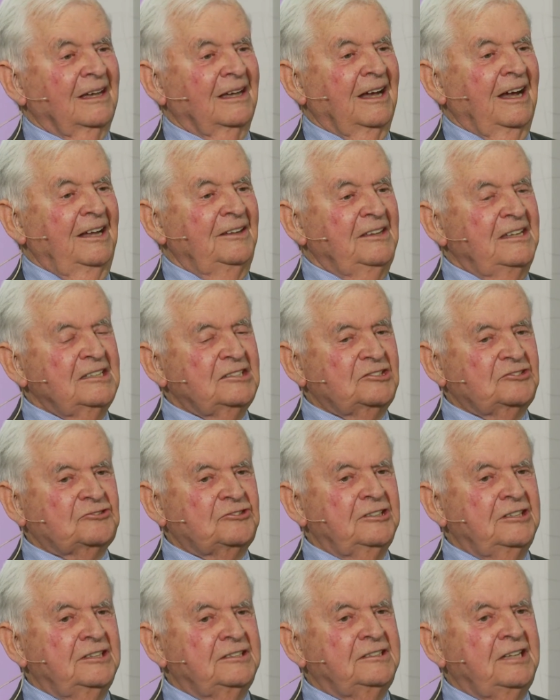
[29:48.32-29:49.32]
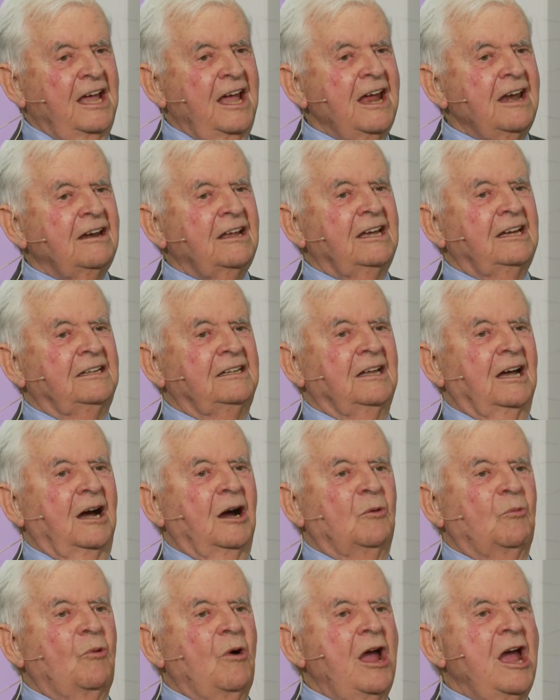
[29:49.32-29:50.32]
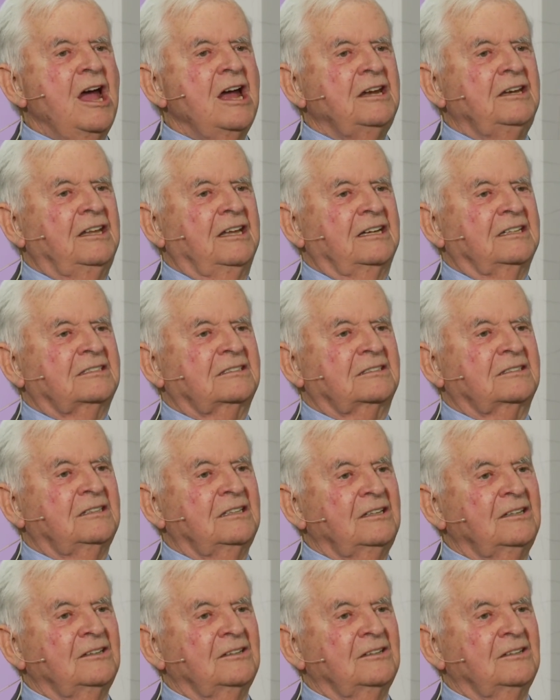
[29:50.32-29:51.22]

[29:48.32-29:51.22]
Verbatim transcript: And this Trinitarian awareness